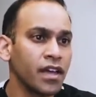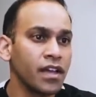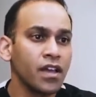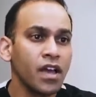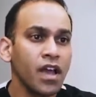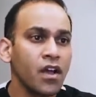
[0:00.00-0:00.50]
And
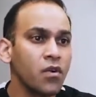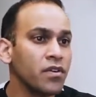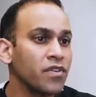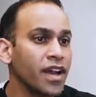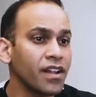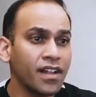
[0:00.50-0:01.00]
we've
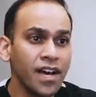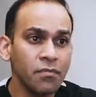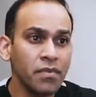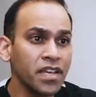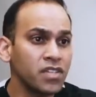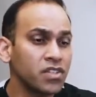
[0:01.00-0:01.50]
had a lot
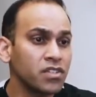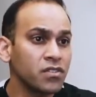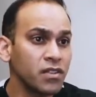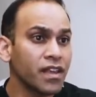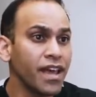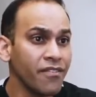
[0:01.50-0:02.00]
of patients
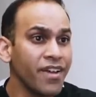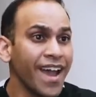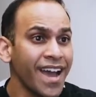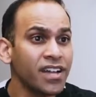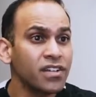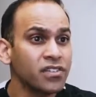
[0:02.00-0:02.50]
that have
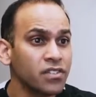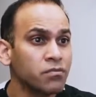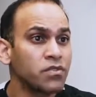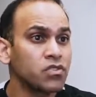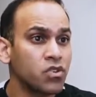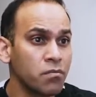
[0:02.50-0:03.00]
had some
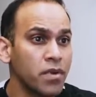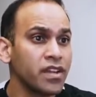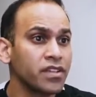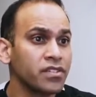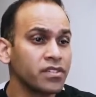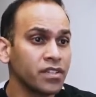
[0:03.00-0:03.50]

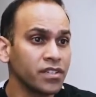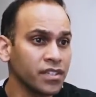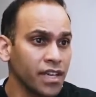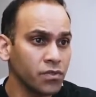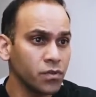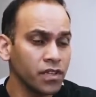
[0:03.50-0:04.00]
tremendous
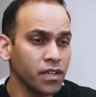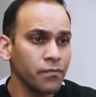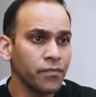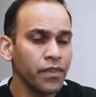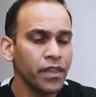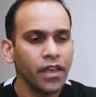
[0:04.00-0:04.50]
success with it. Yeah.